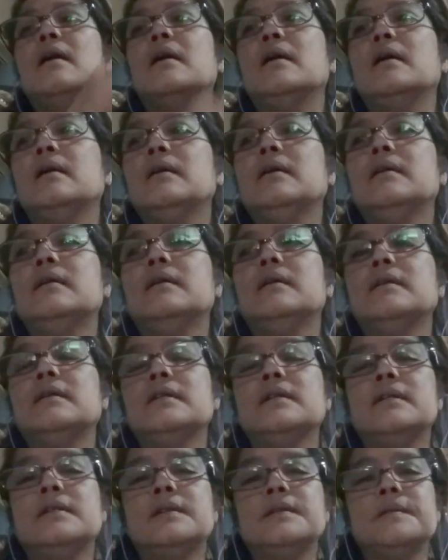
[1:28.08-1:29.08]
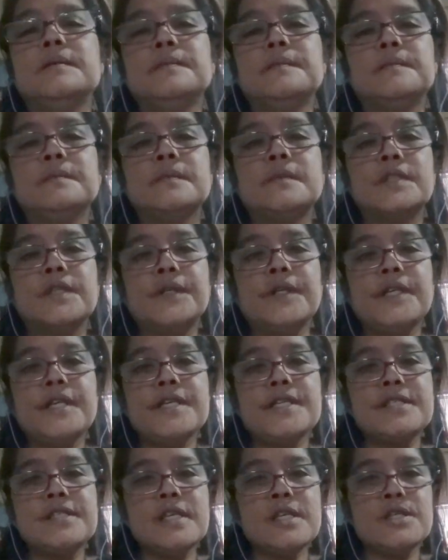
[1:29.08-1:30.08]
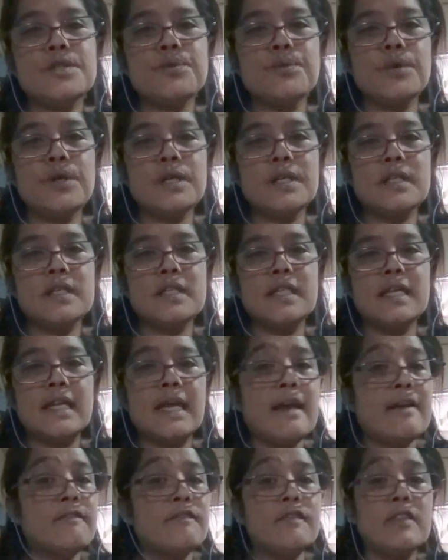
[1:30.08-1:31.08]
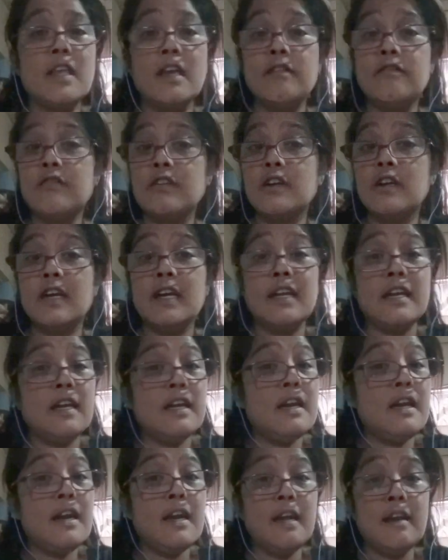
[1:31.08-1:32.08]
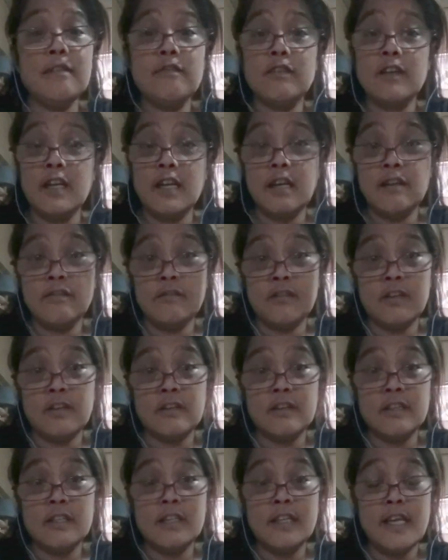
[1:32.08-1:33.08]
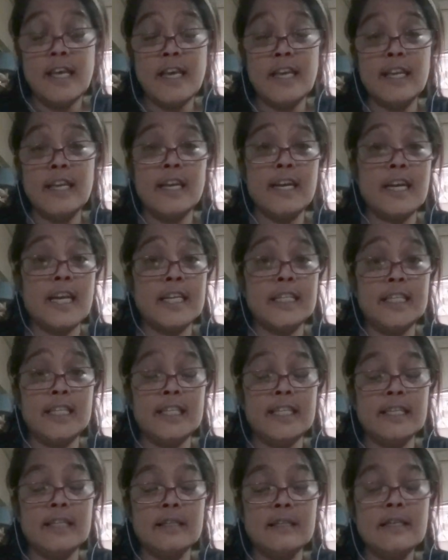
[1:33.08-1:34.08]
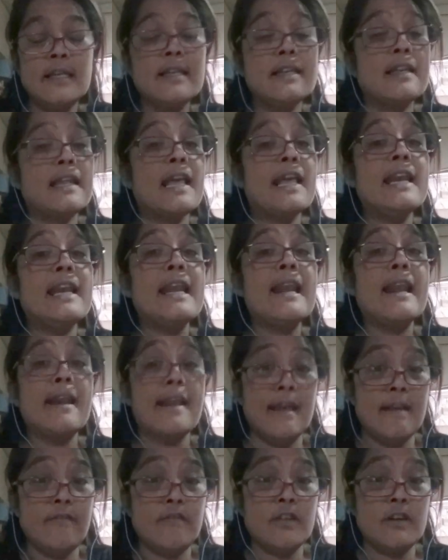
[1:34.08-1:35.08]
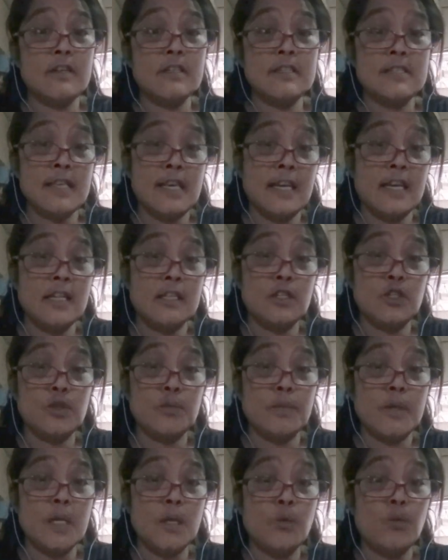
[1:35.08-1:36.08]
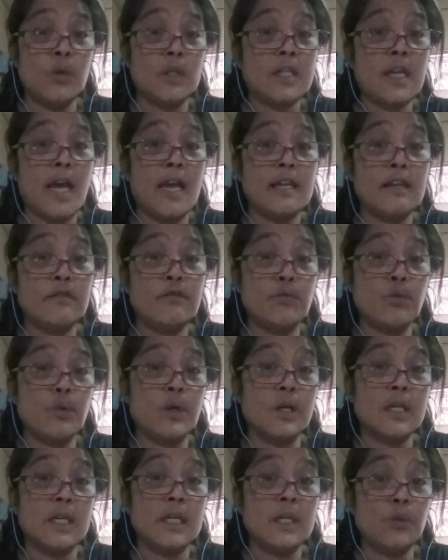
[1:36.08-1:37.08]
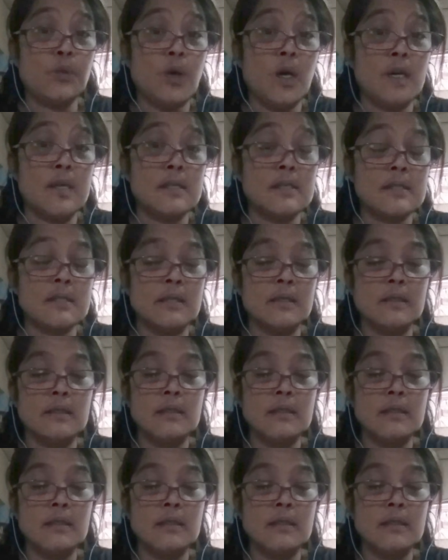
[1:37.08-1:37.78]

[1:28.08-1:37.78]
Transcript: Uh, there is such work that I've never, ever had an idea. They never said it to me what kind of work it was.